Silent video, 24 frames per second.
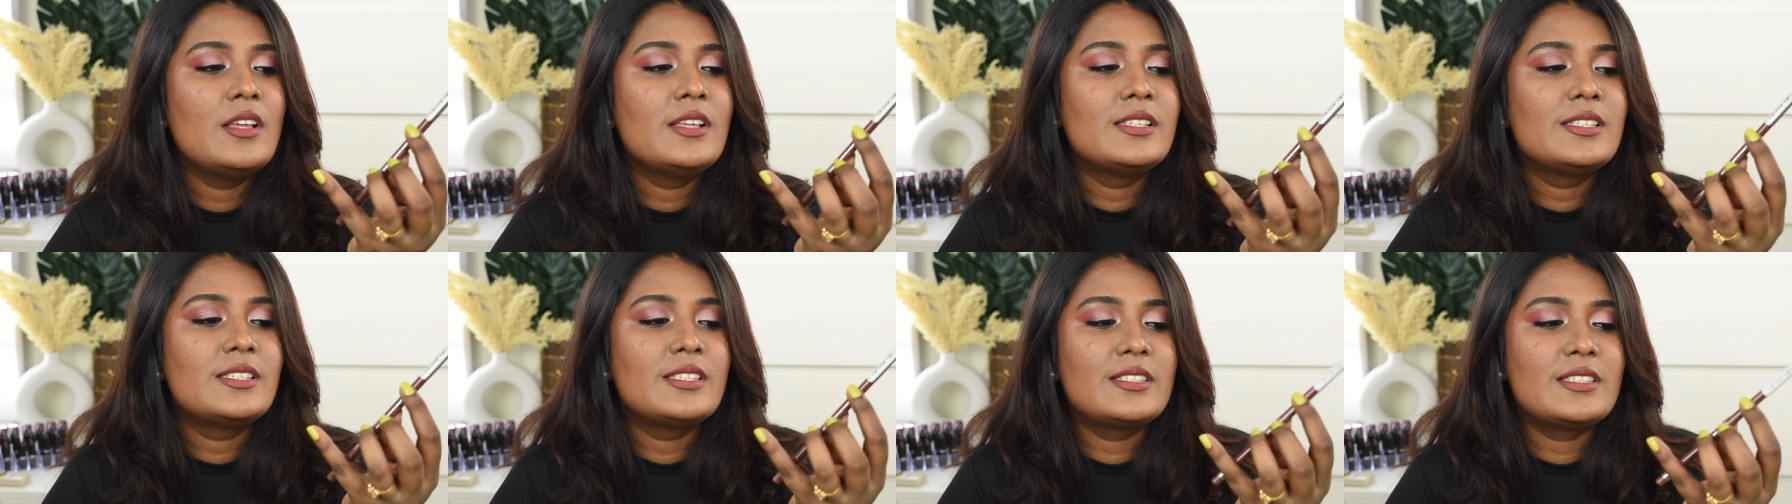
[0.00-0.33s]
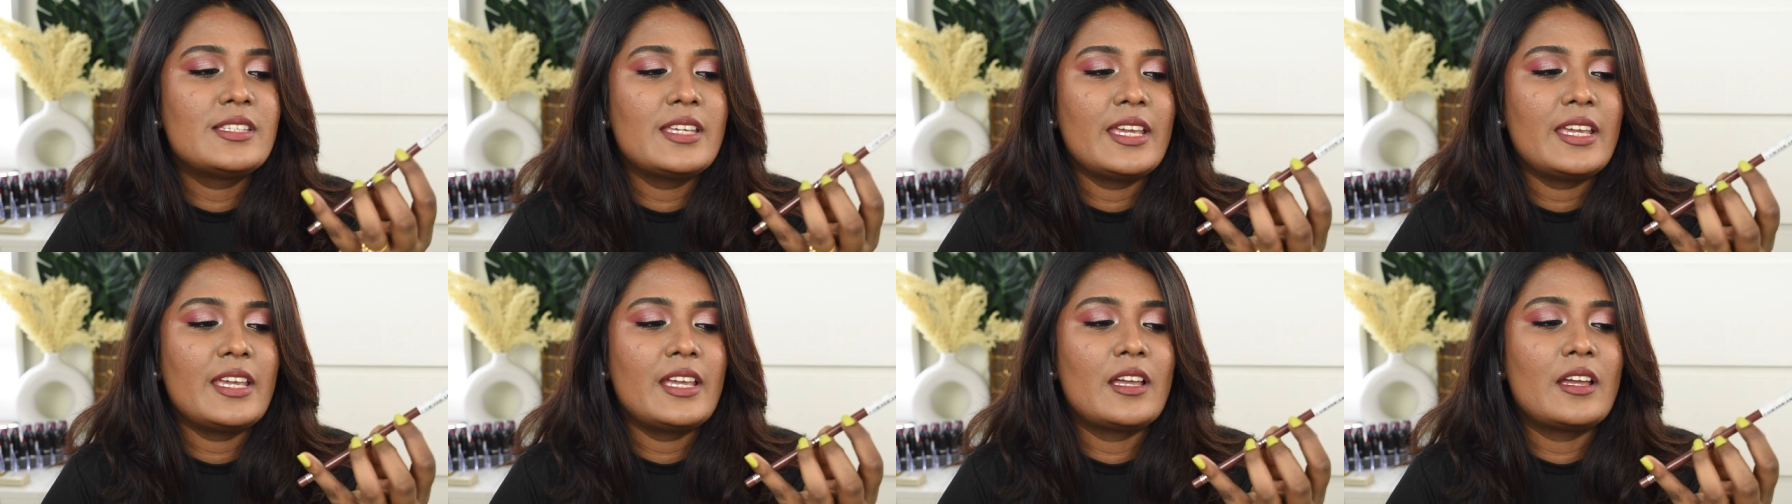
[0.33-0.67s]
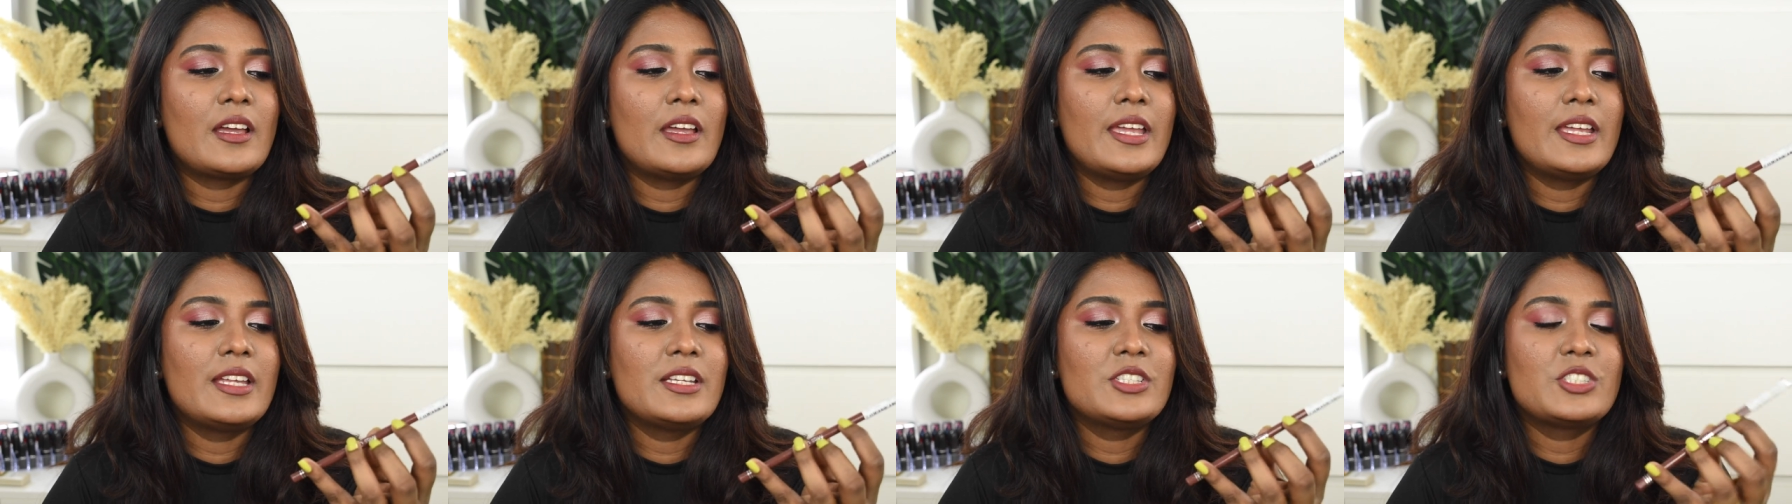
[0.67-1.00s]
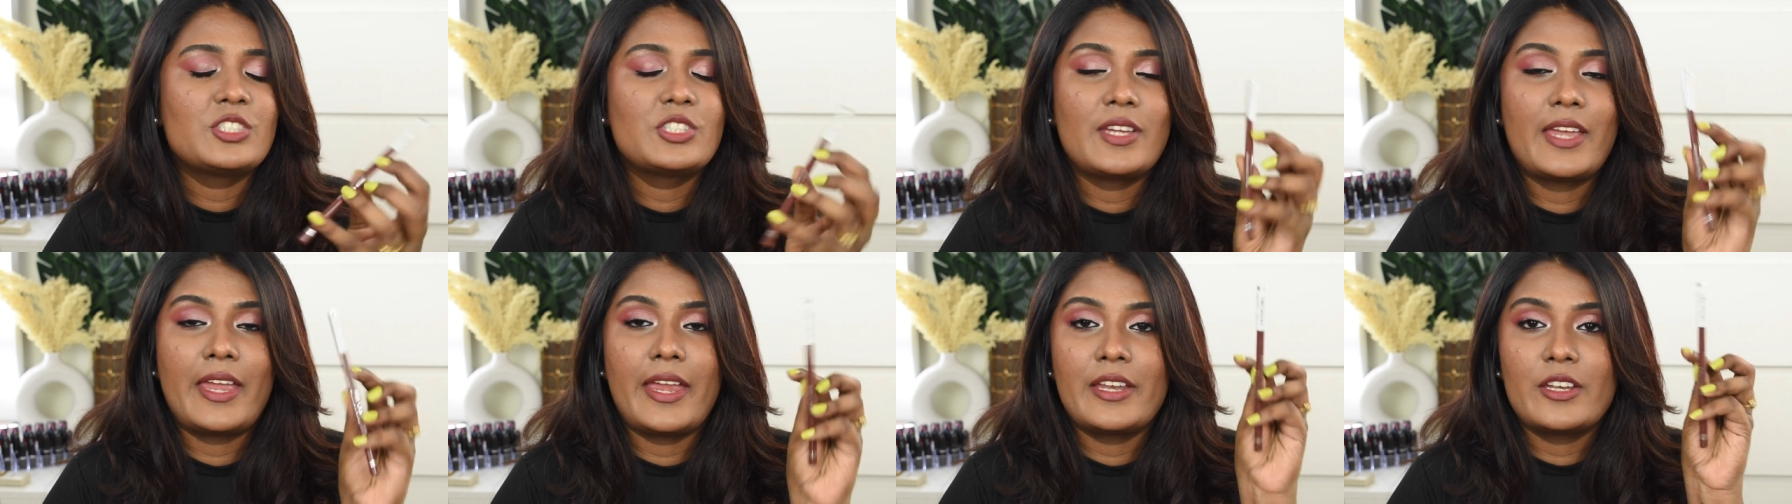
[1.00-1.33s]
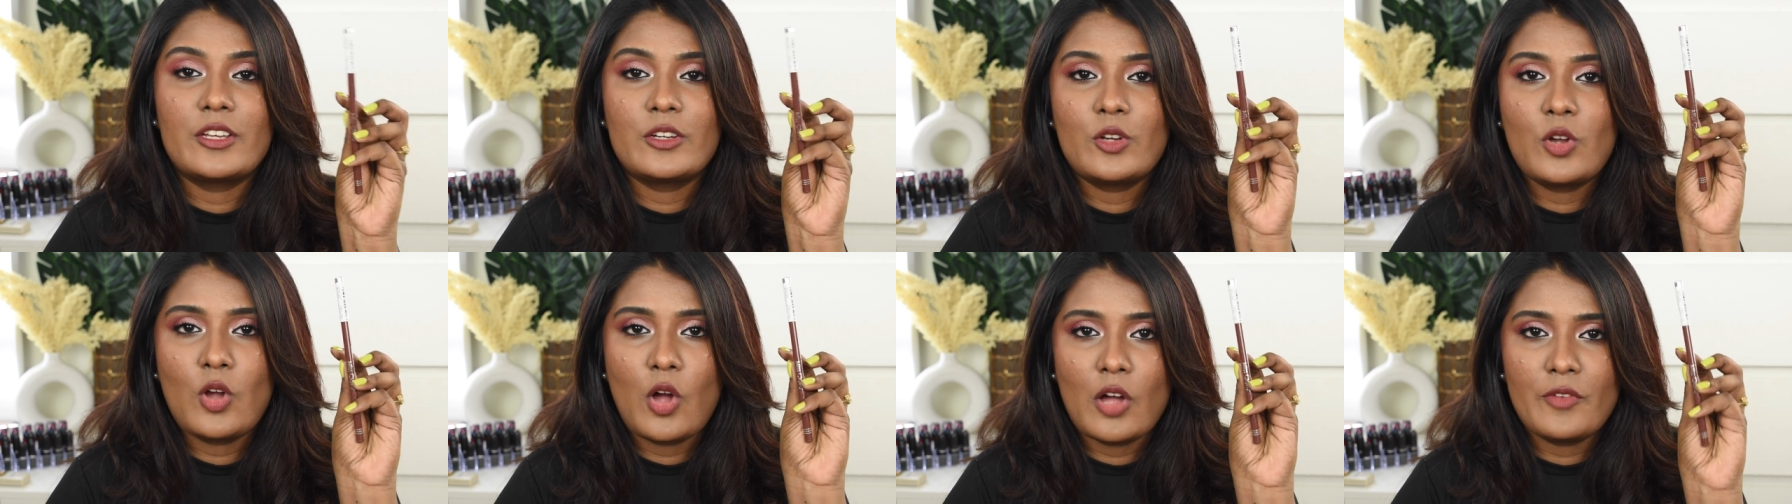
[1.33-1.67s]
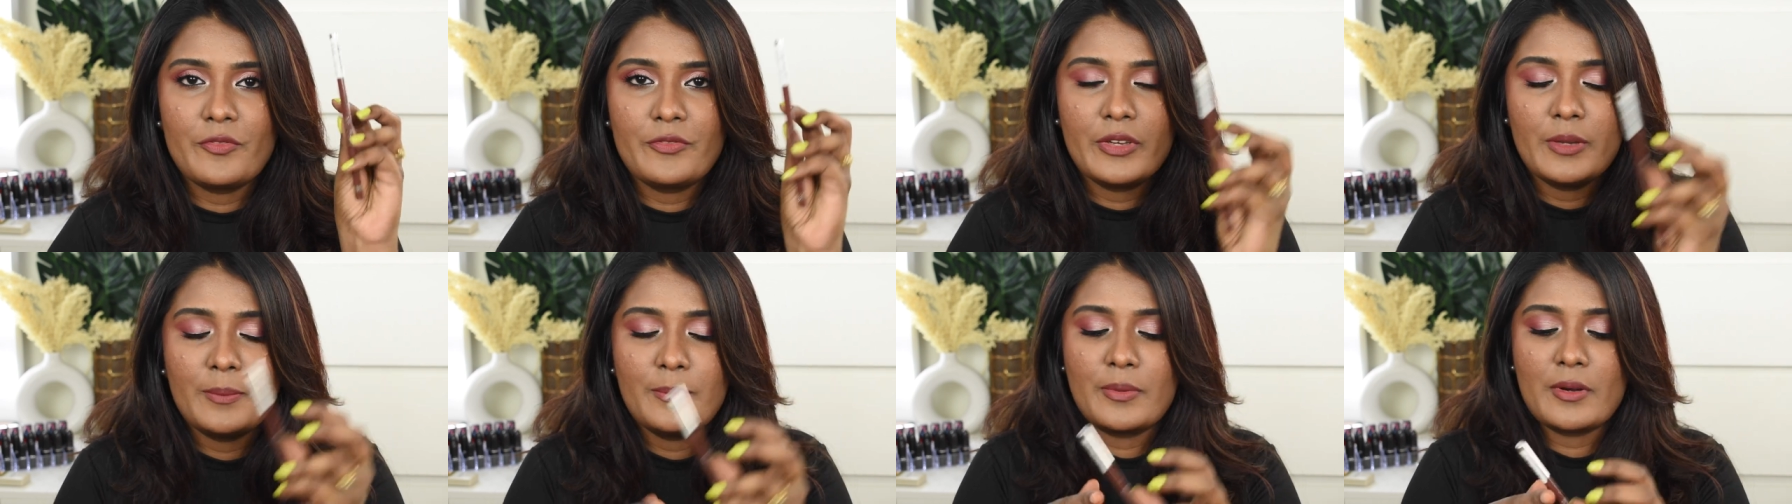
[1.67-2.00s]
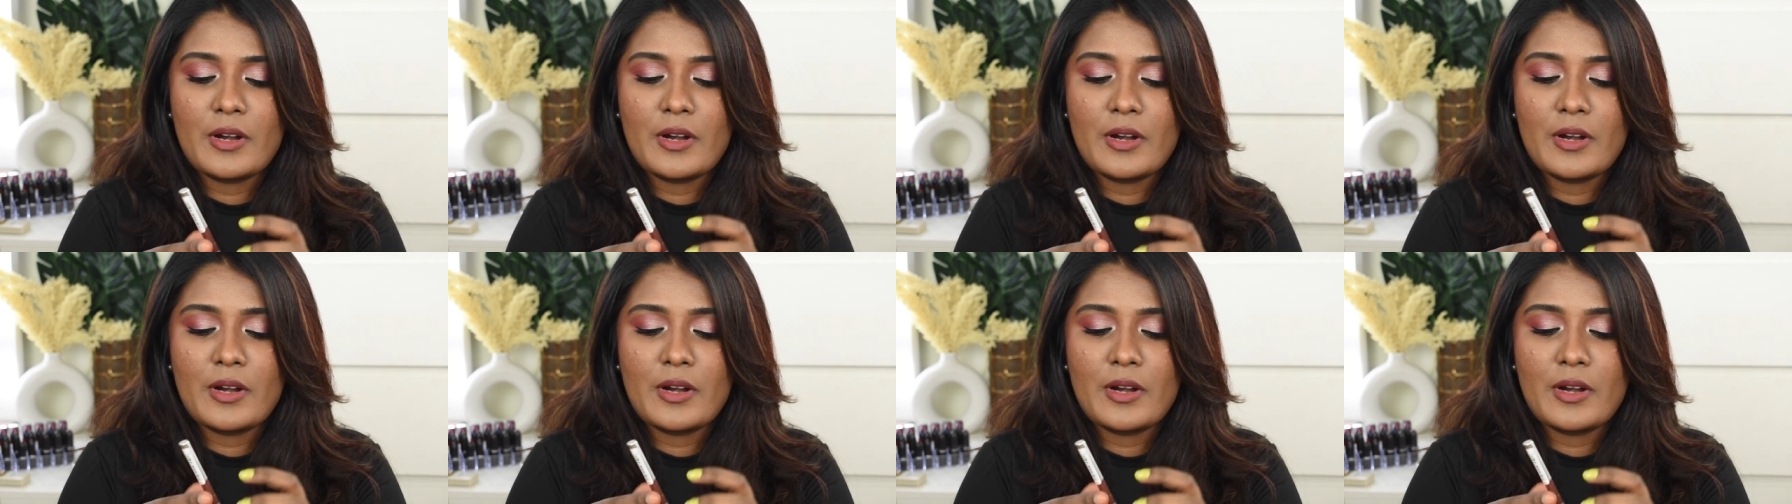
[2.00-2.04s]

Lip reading: Stick in shade Coffee